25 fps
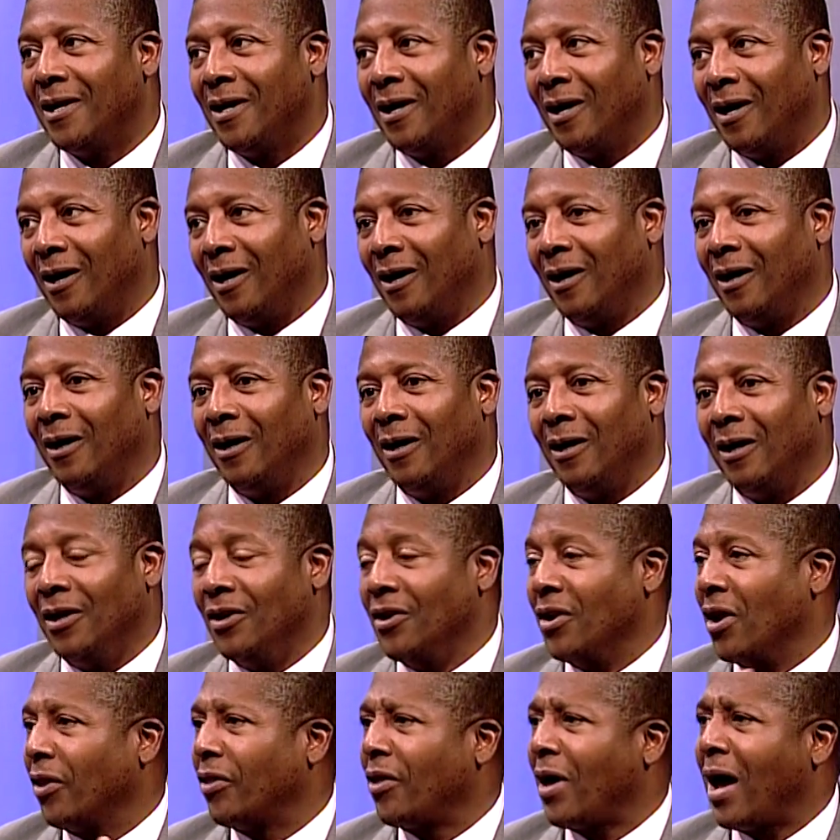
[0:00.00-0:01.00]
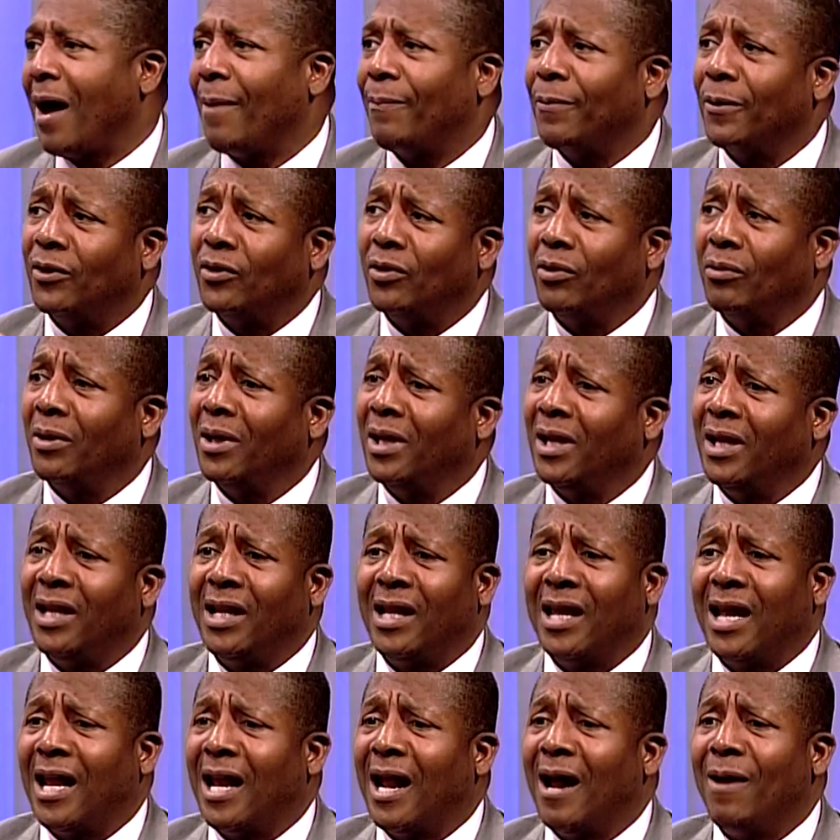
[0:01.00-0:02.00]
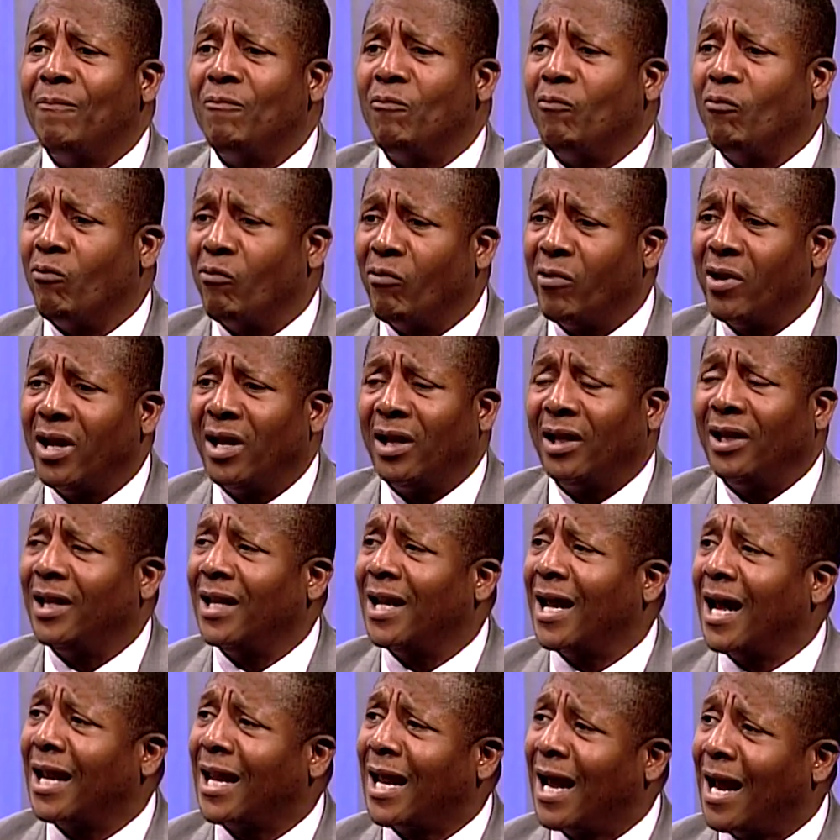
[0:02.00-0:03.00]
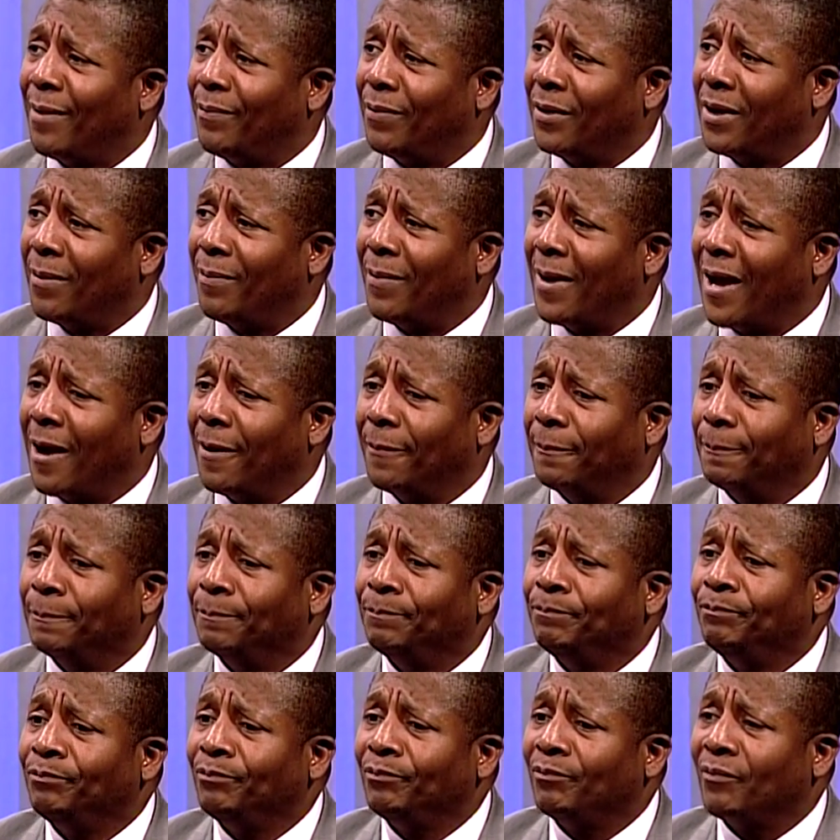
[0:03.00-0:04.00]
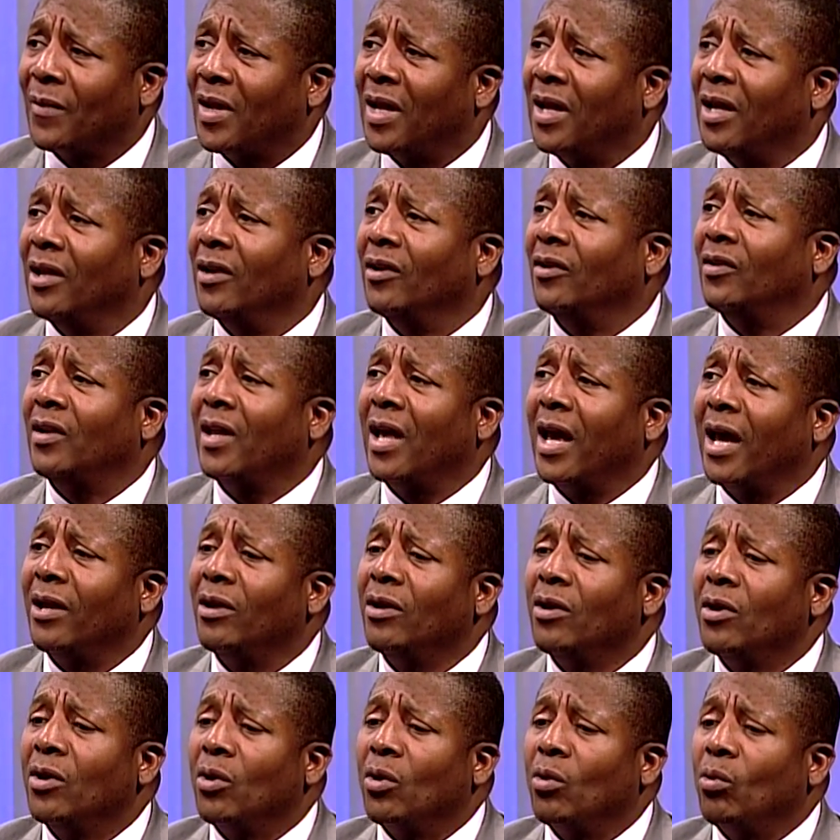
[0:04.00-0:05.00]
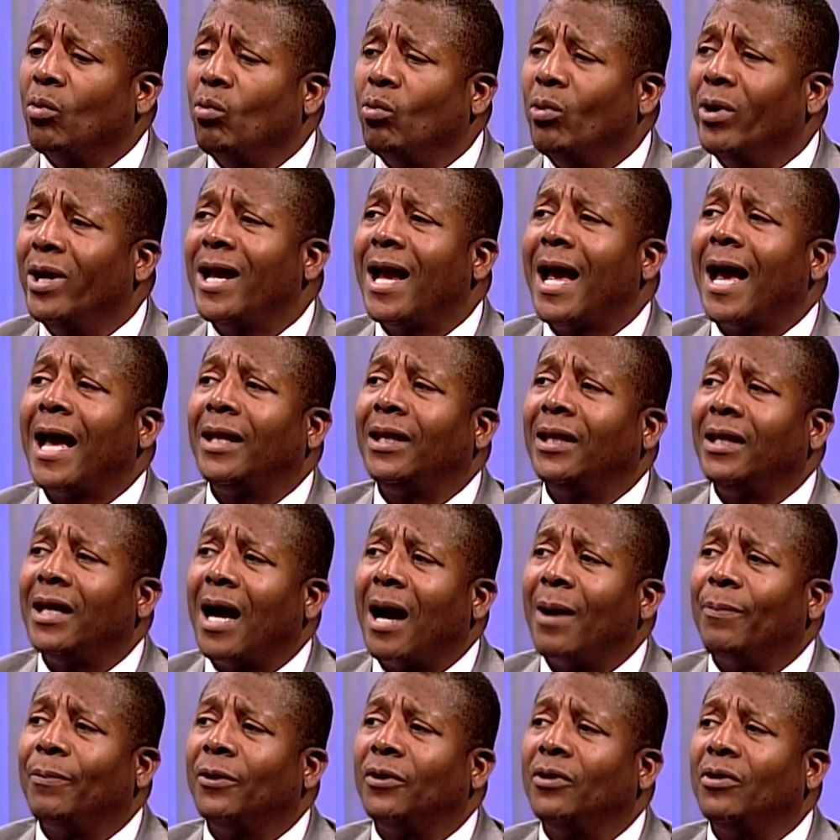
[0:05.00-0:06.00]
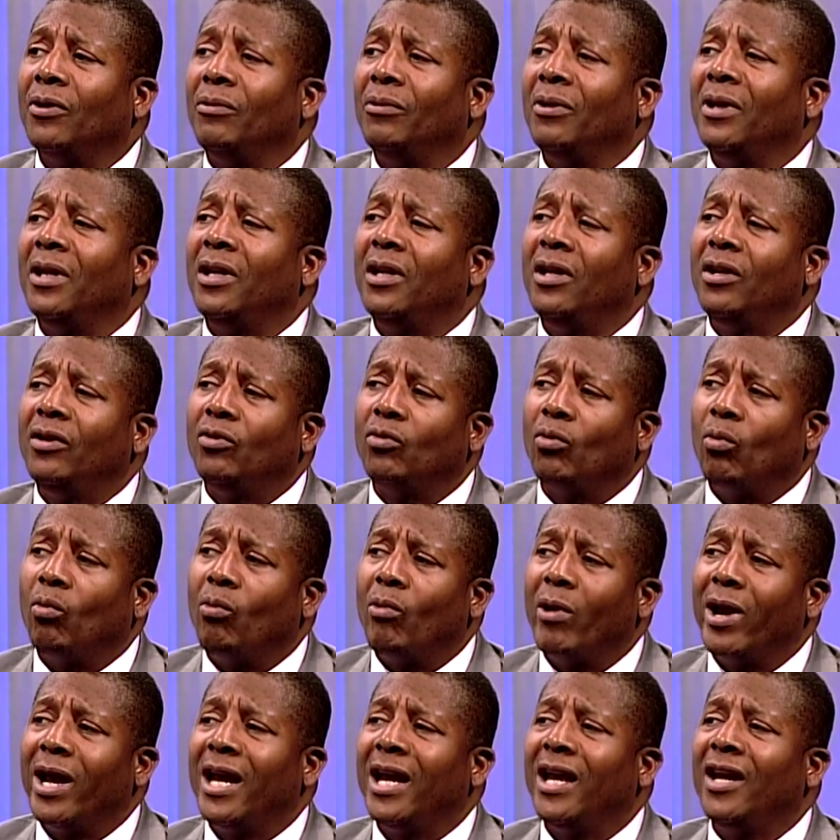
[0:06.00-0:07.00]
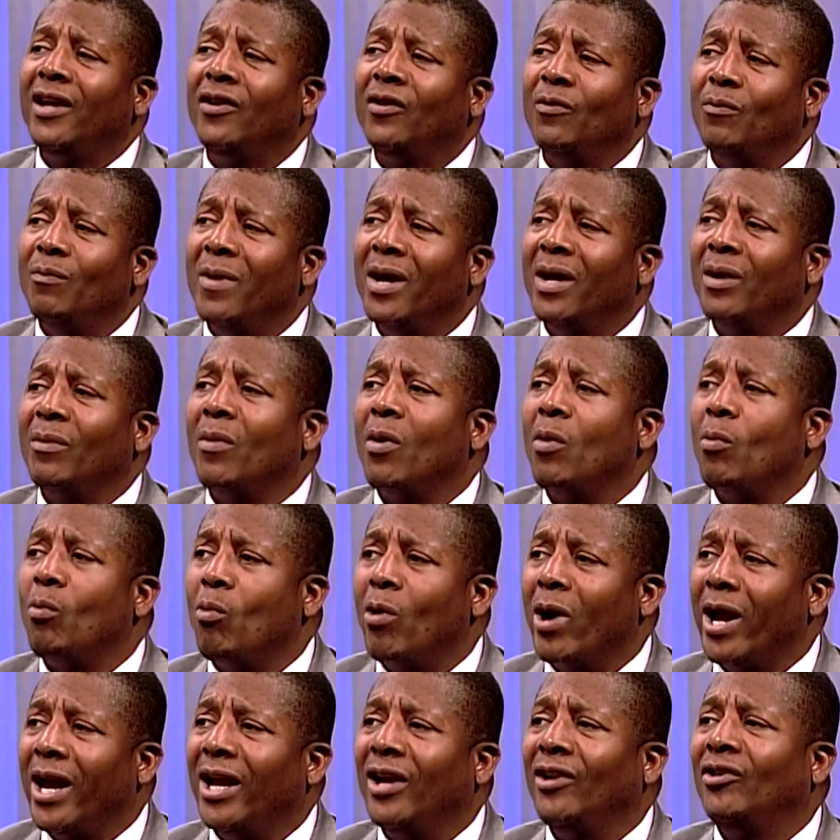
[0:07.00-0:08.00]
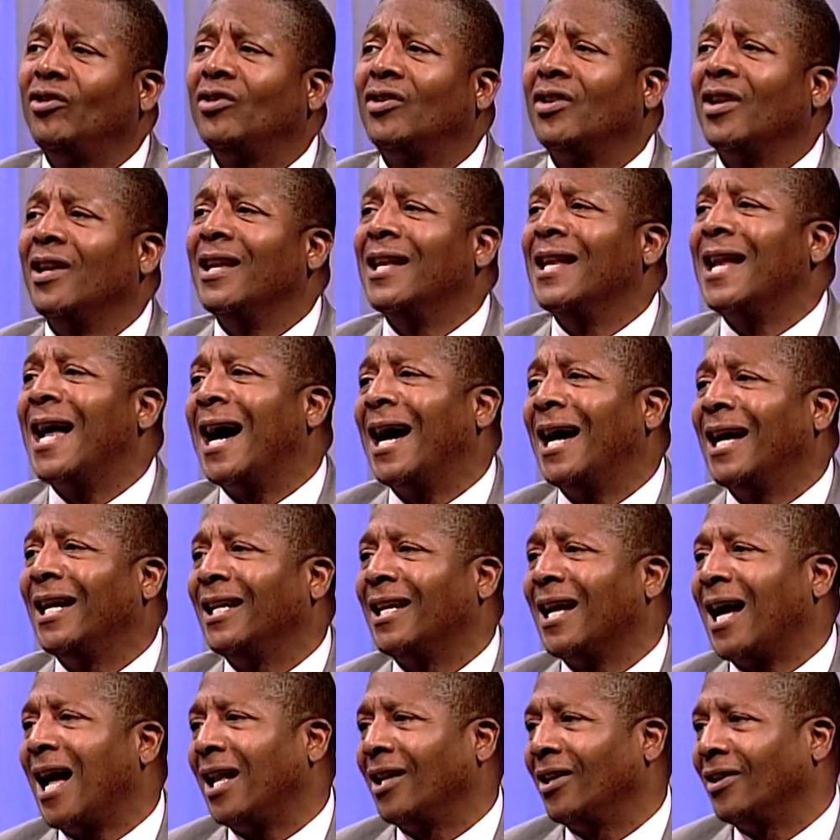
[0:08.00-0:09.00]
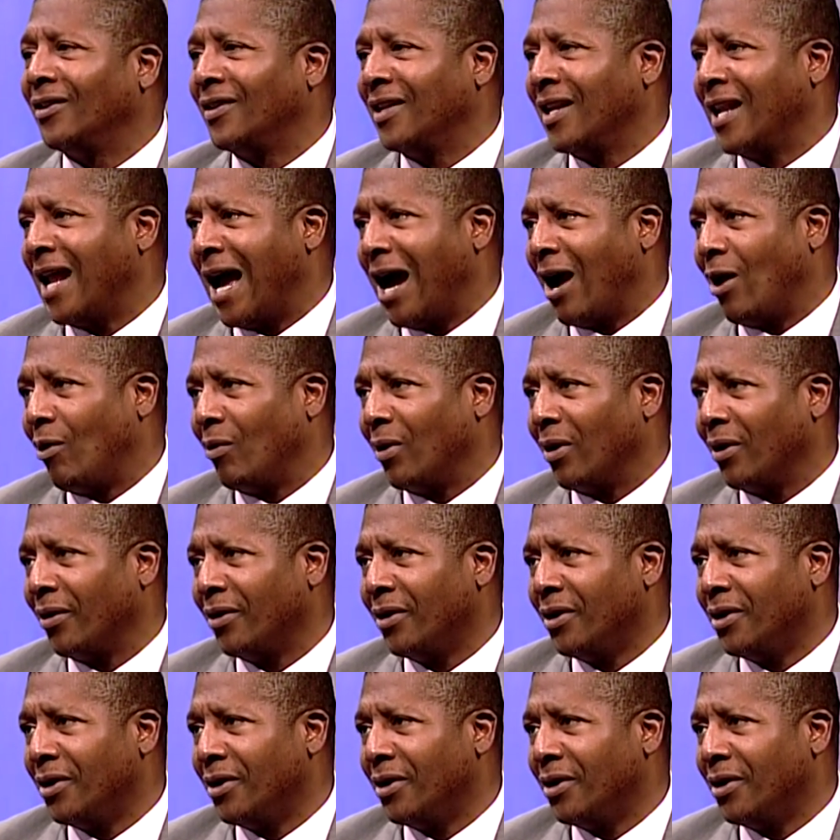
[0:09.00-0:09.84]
Another opportunity that I'm really not happy about is that we had the opportunity to raise minimum wage to $9 an hour.